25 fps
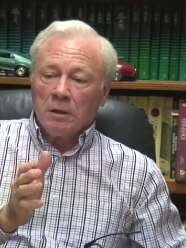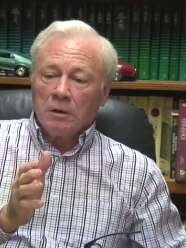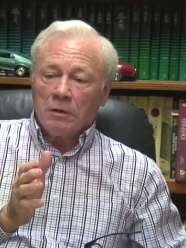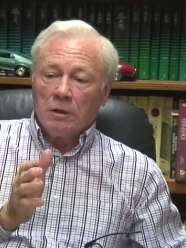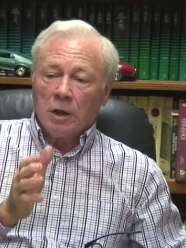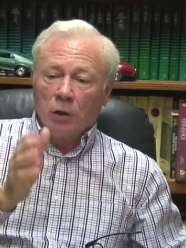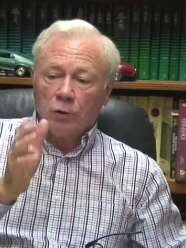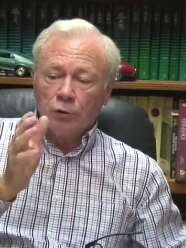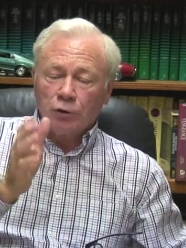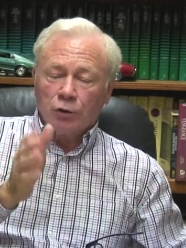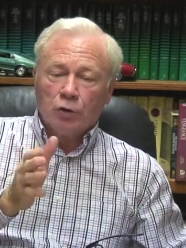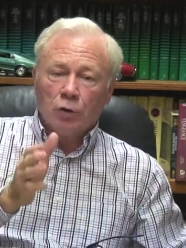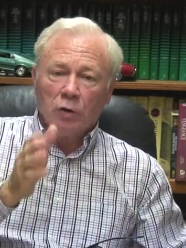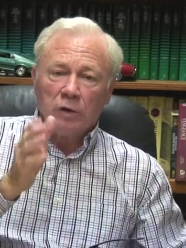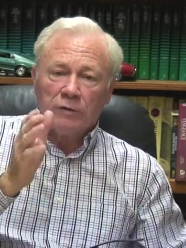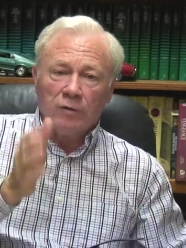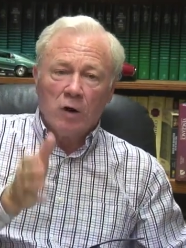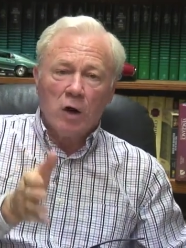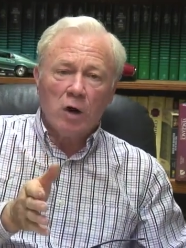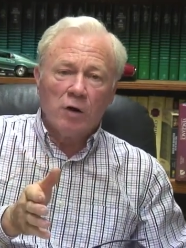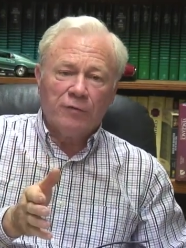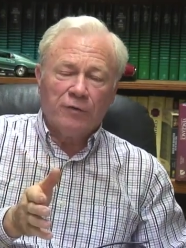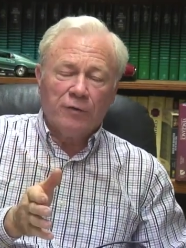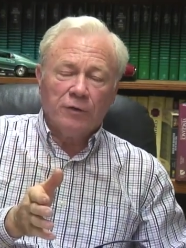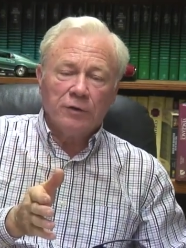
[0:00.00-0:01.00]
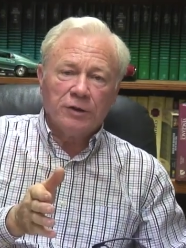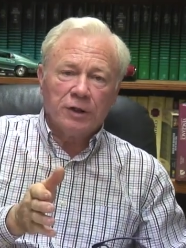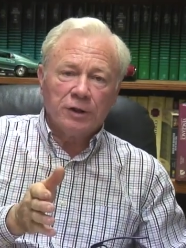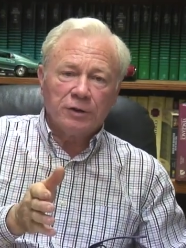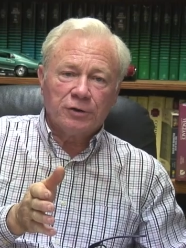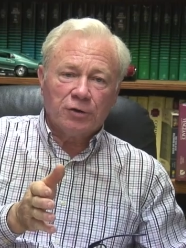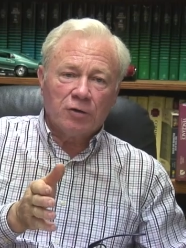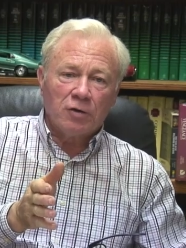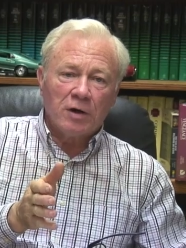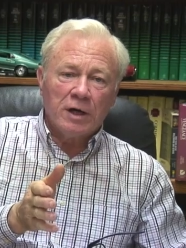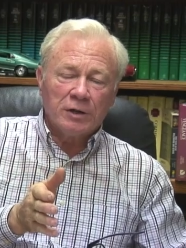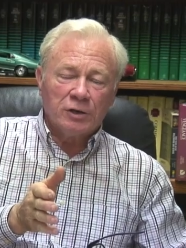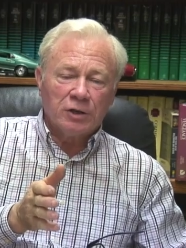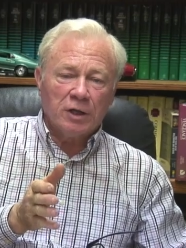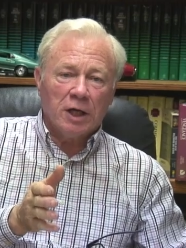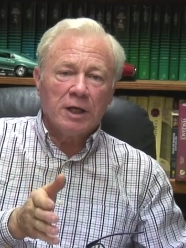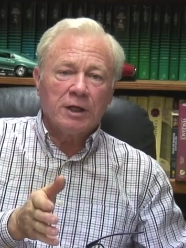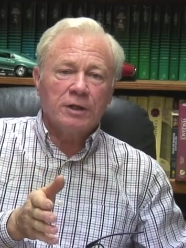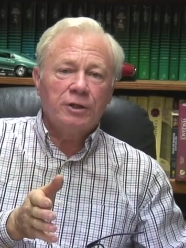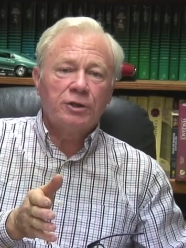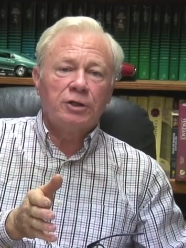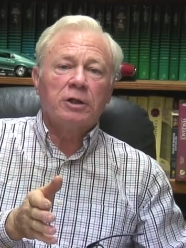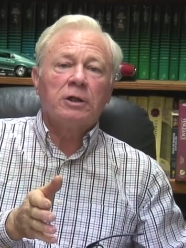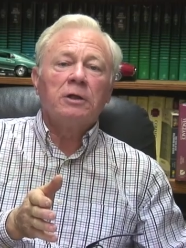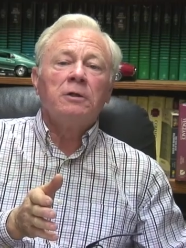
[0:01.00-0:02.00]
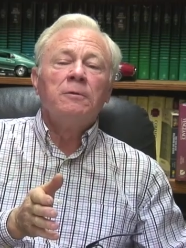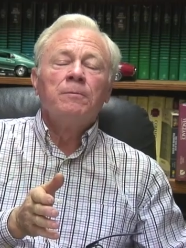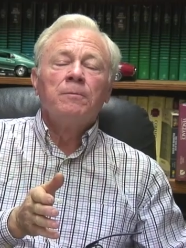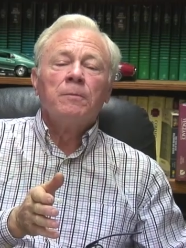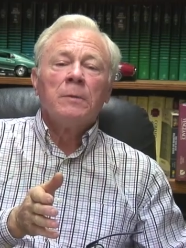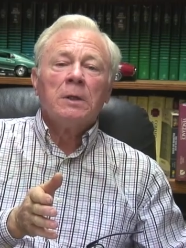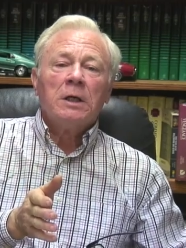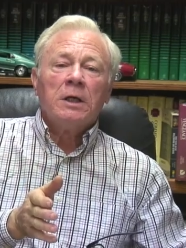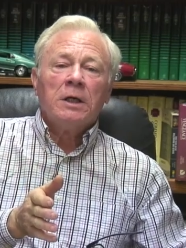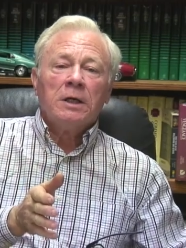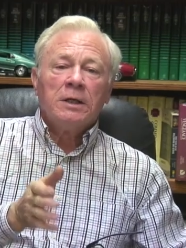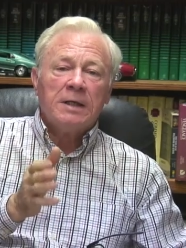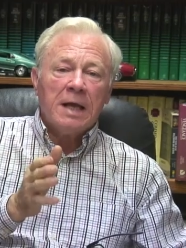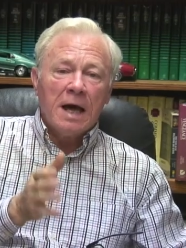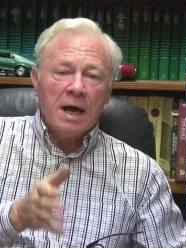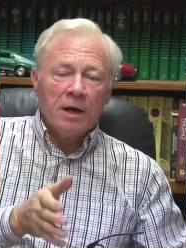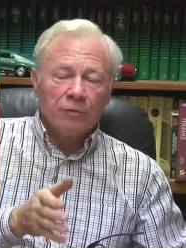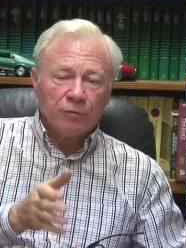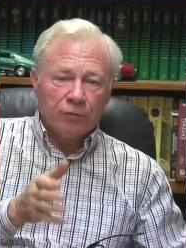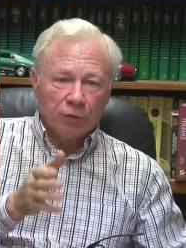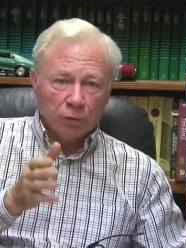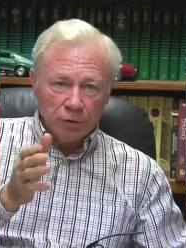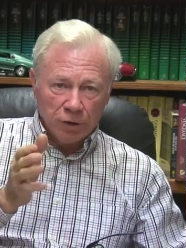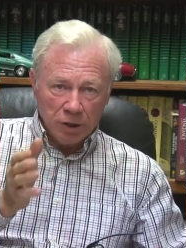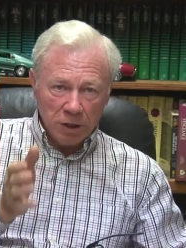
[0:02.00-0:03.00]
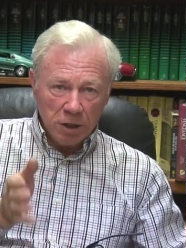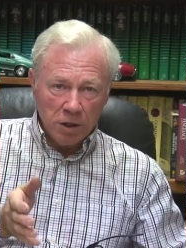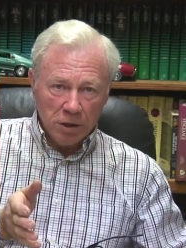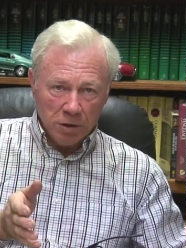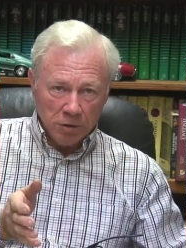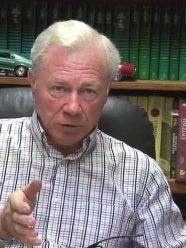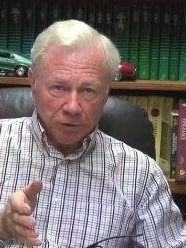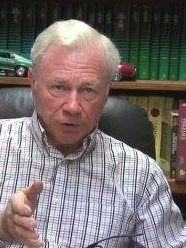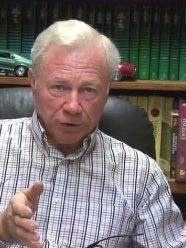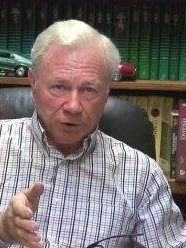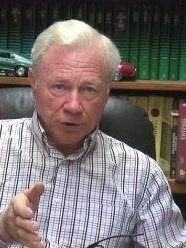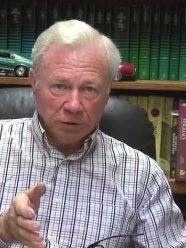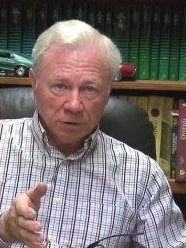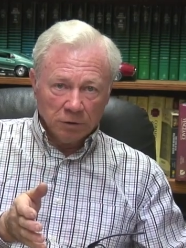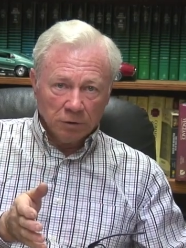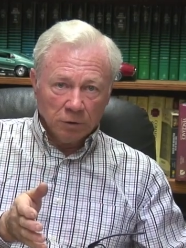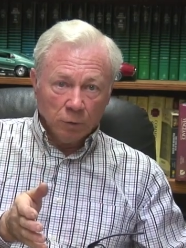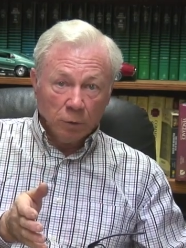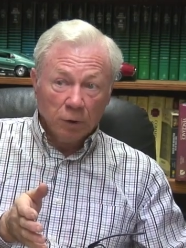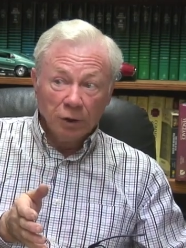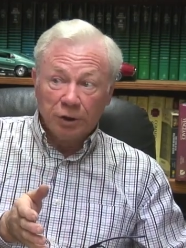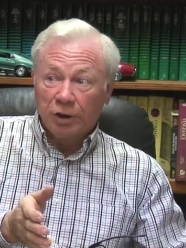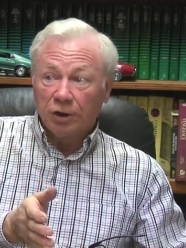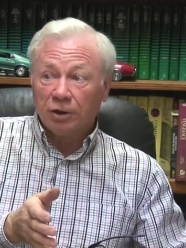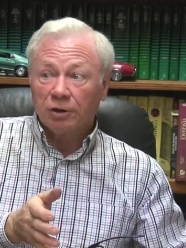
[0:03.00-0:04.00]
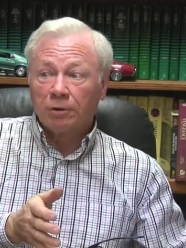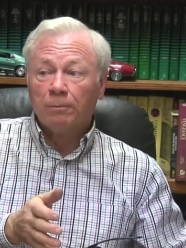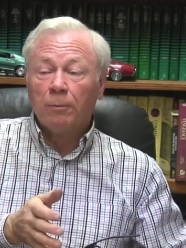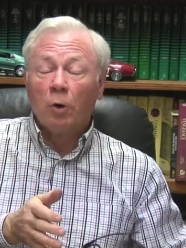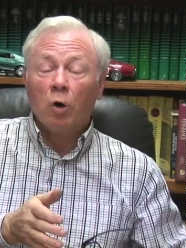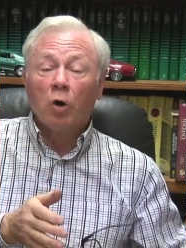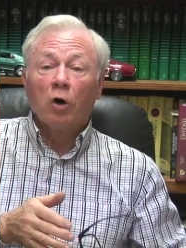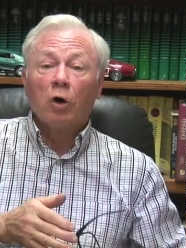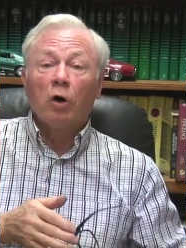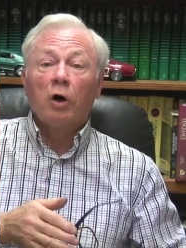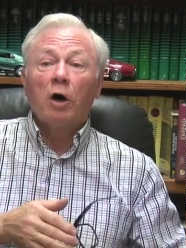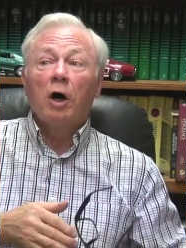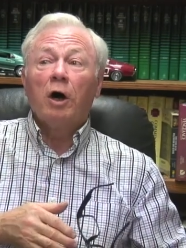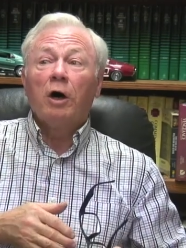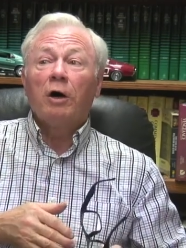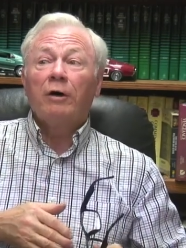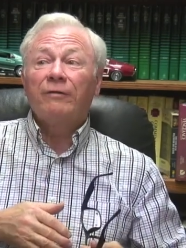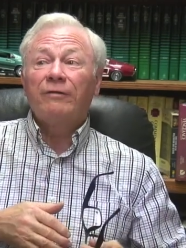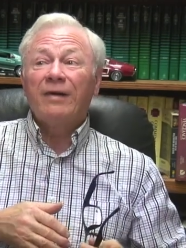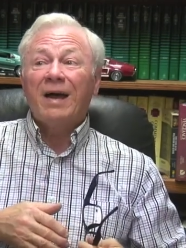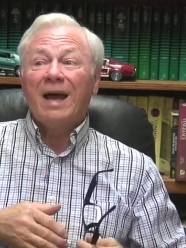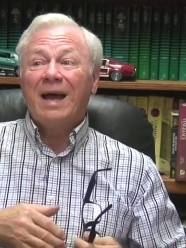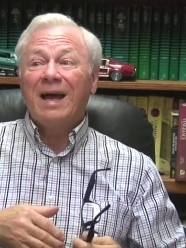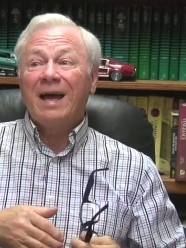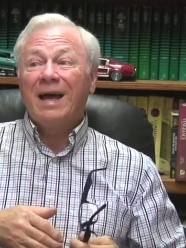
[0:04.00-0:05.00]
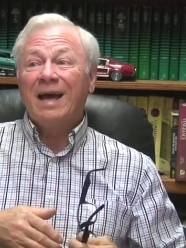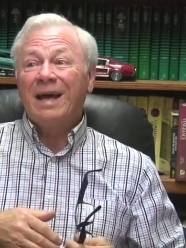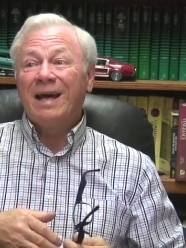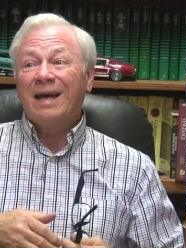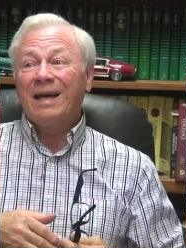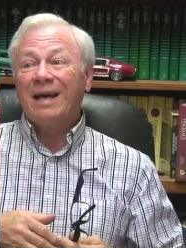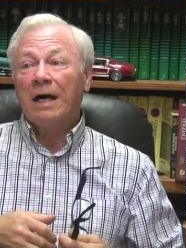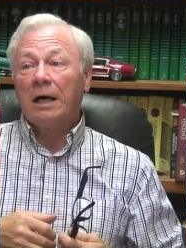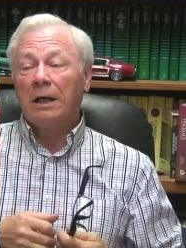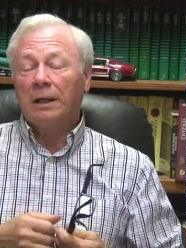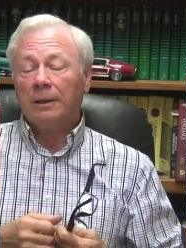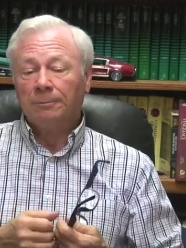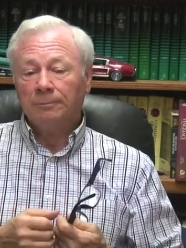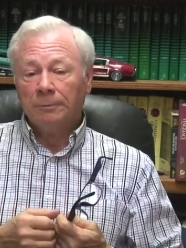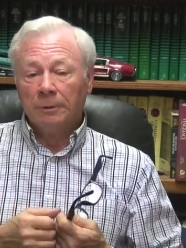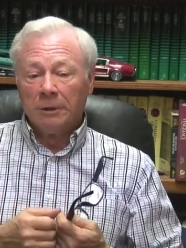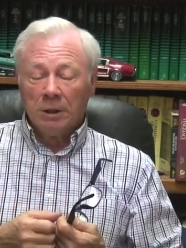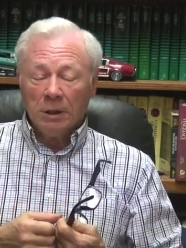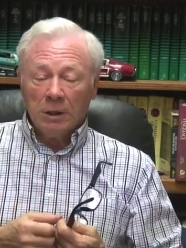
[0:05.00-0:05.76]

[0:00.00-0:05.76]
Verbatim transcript: those who have offered this translation down through the years, which is more of a uh,